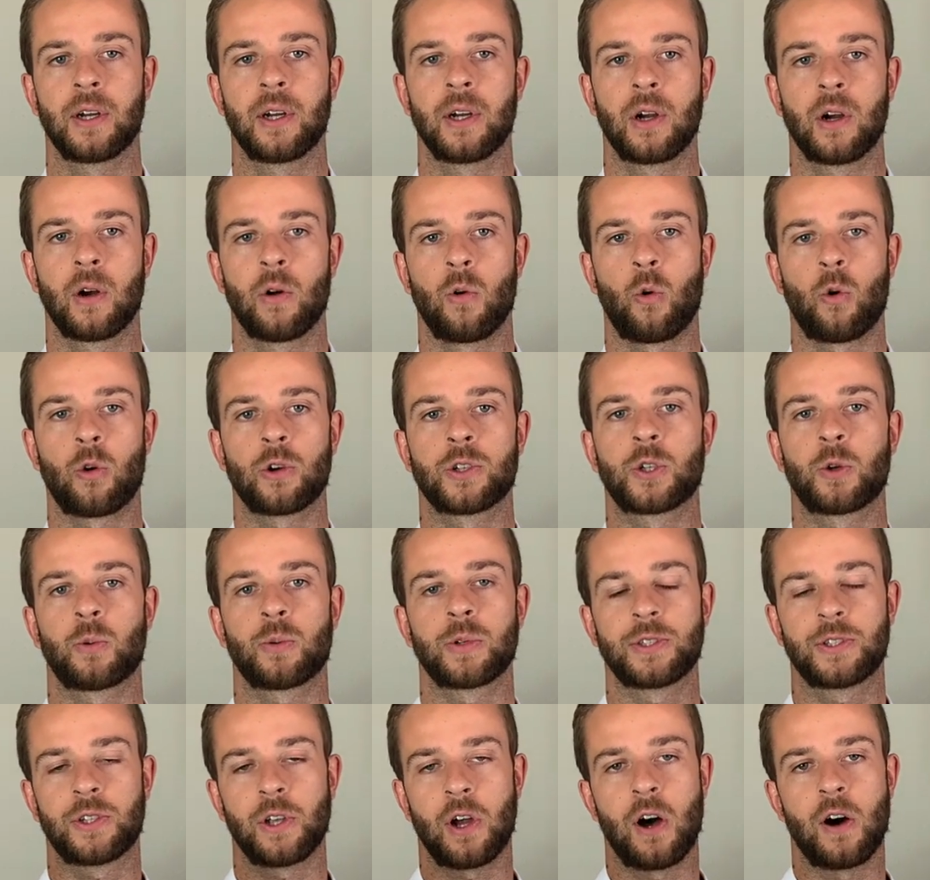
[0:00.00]
or to
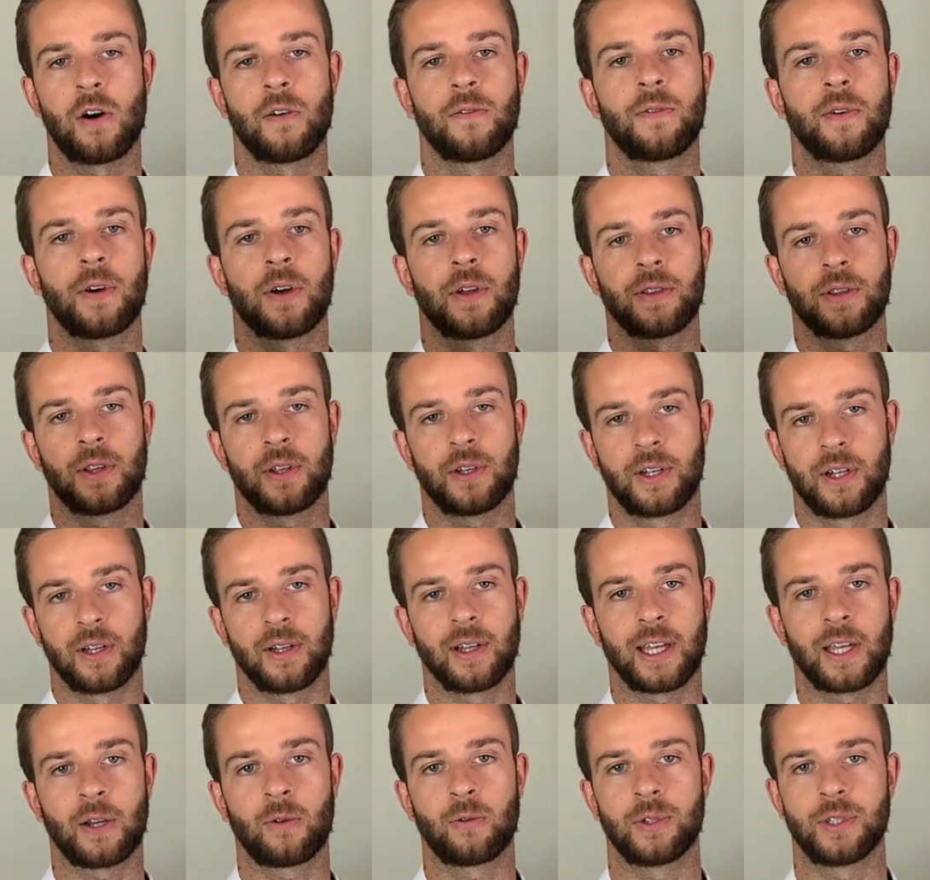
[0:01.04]
resolve the
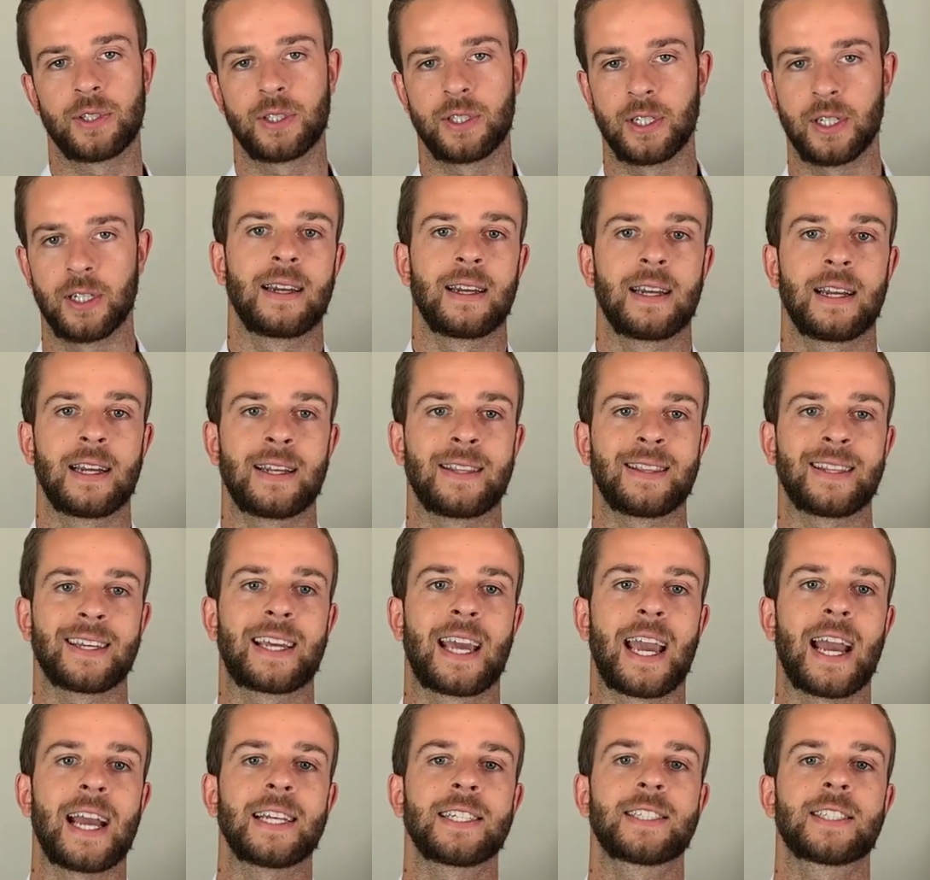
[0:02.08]
delinquency. In the
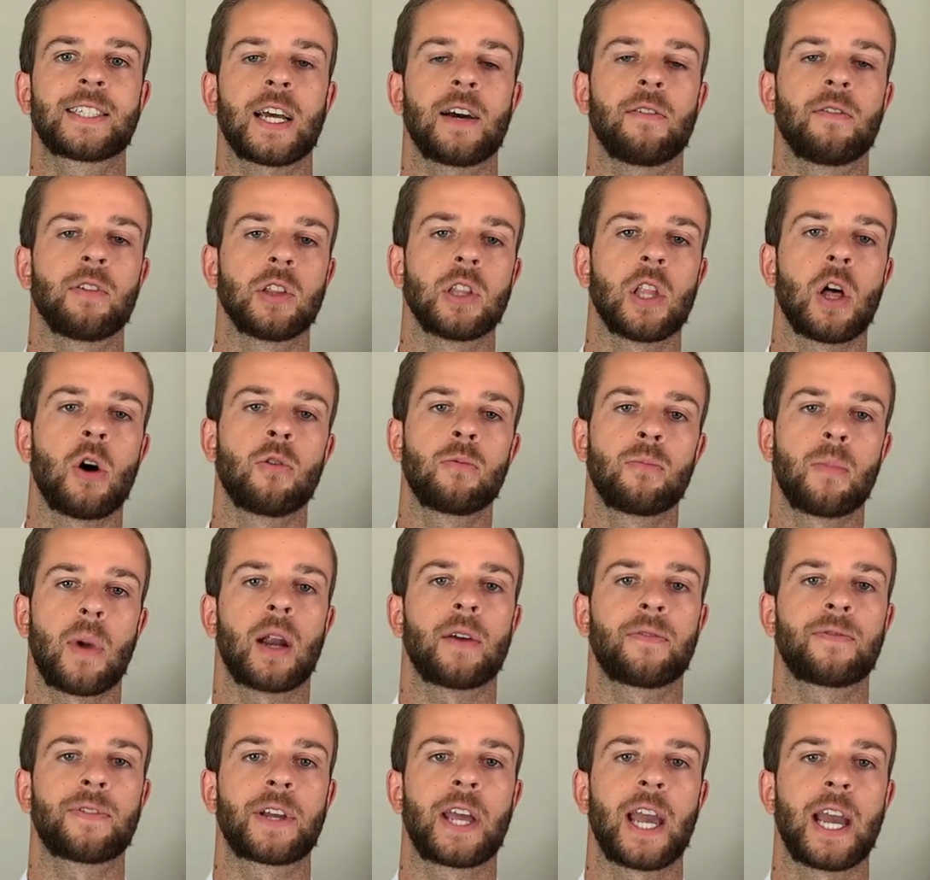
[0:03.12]
case of a loan
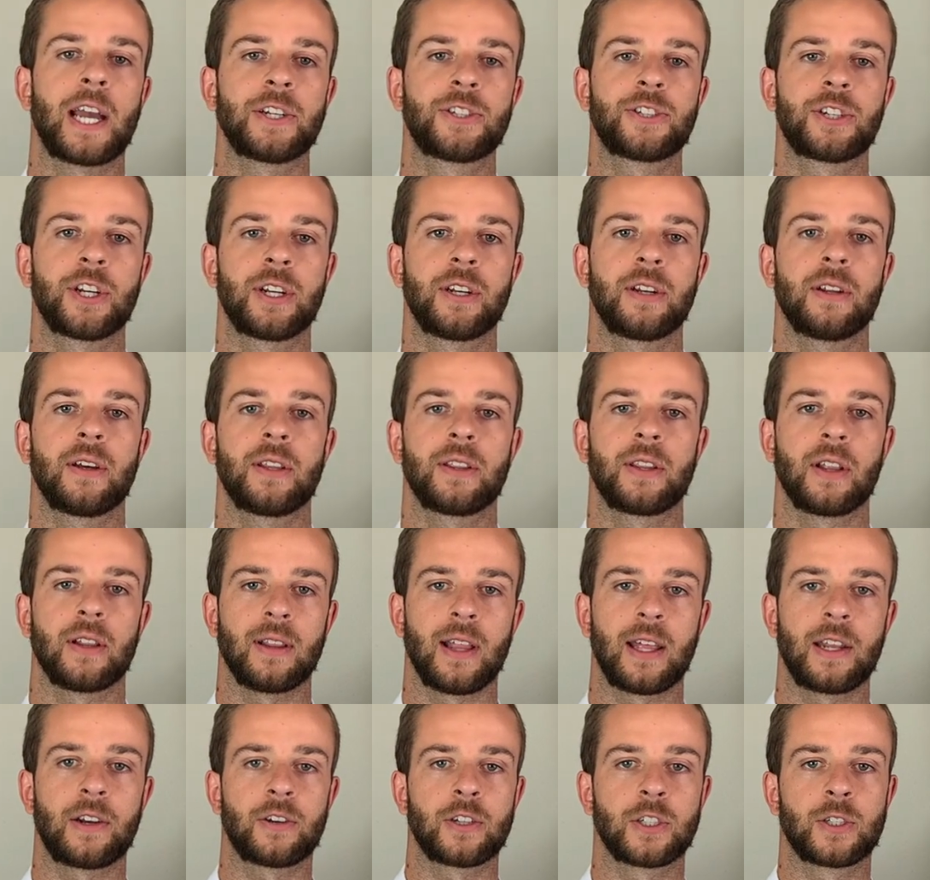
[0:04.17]
modification, the
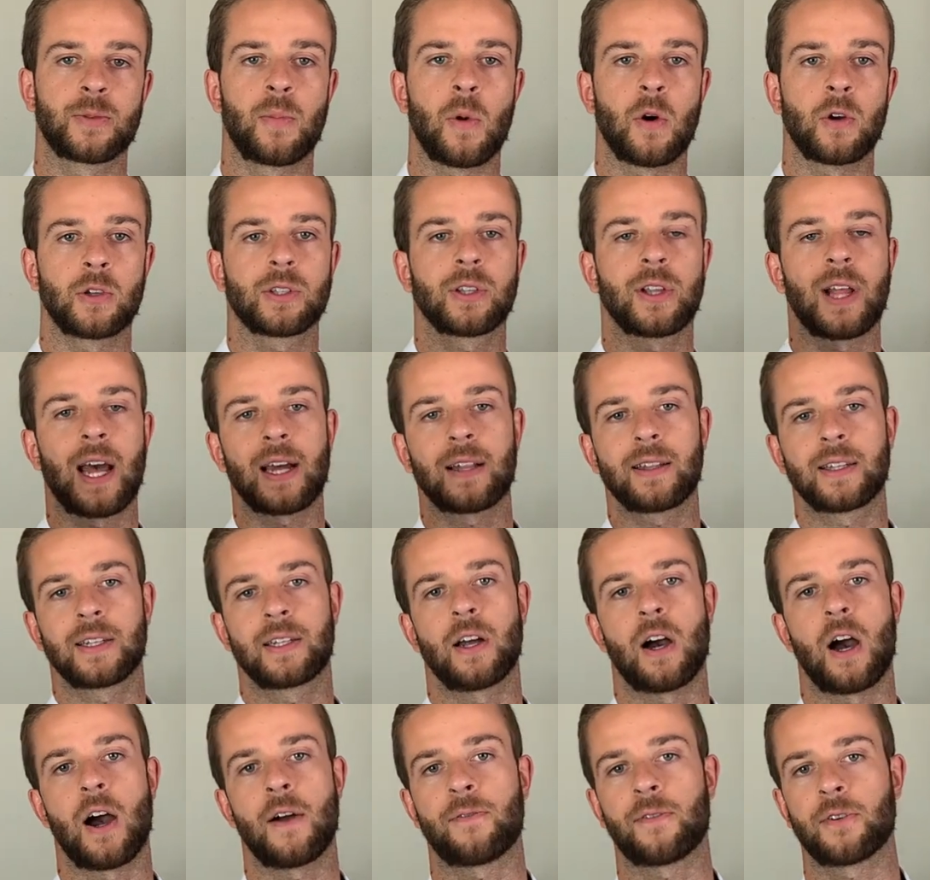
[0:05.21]
lender is most likely to
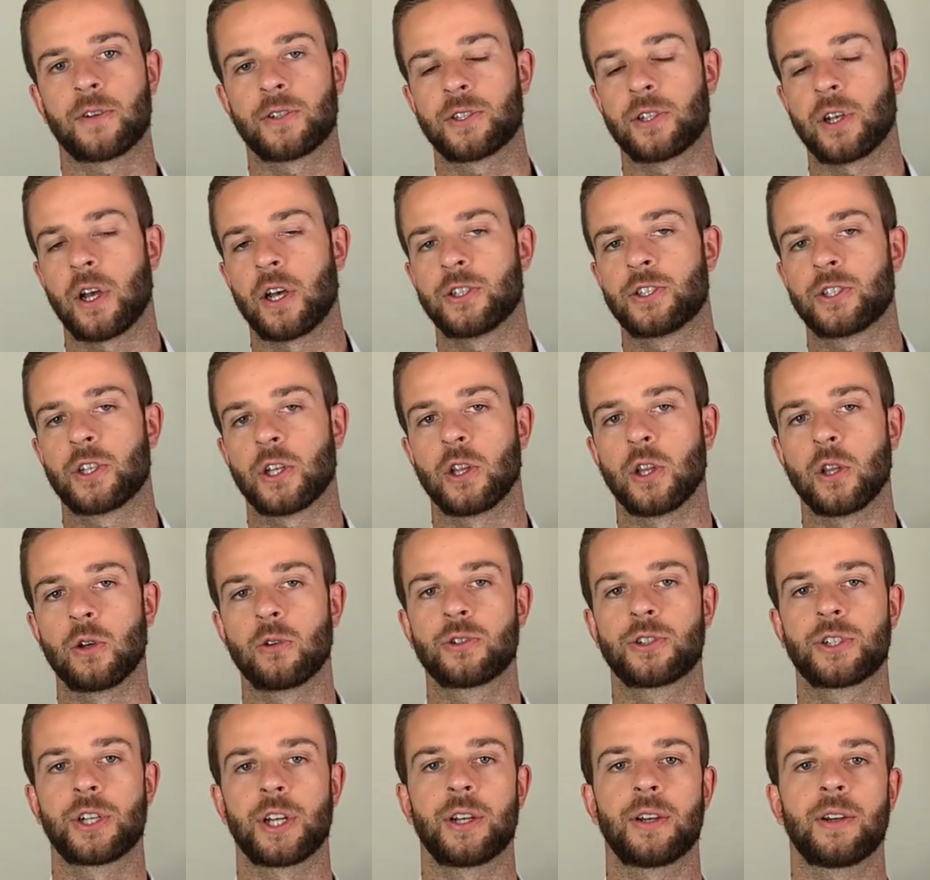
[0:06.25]
offer a
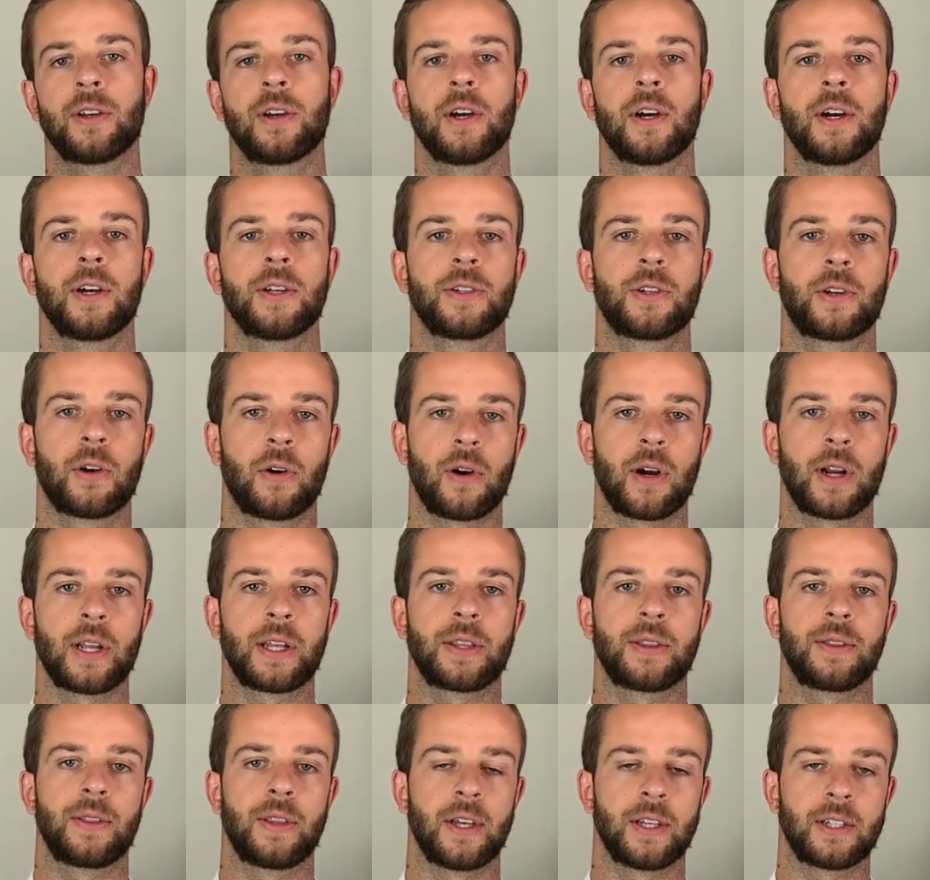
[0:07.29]
solution
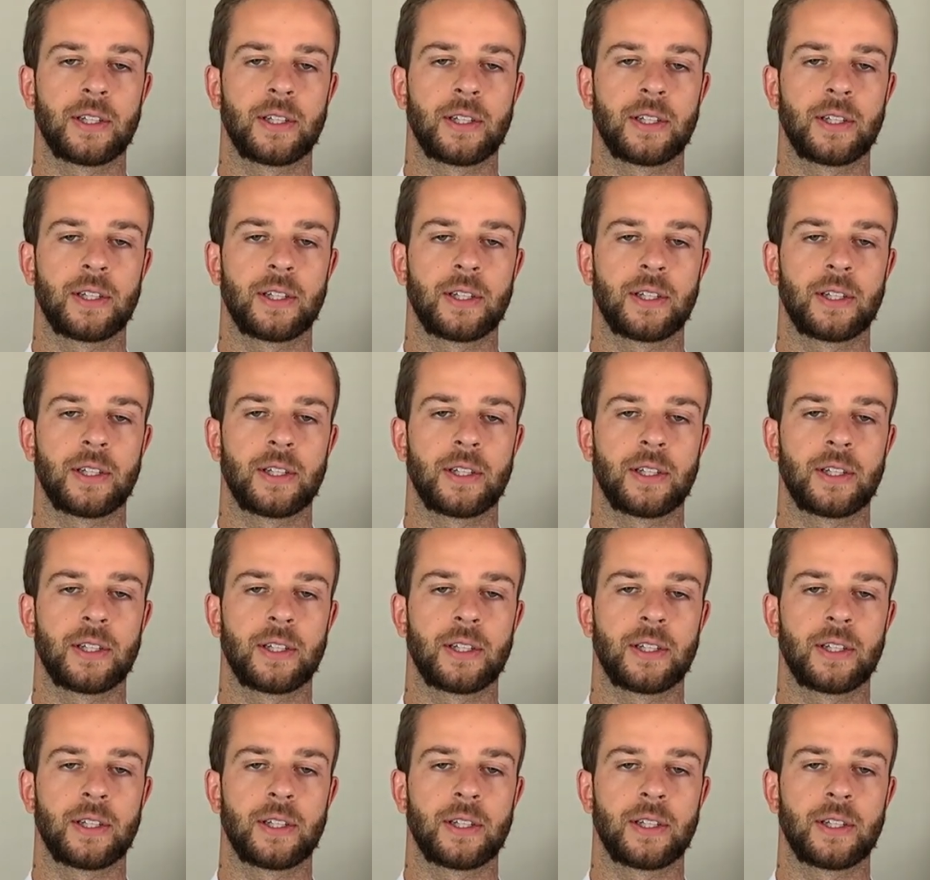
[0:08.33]
during this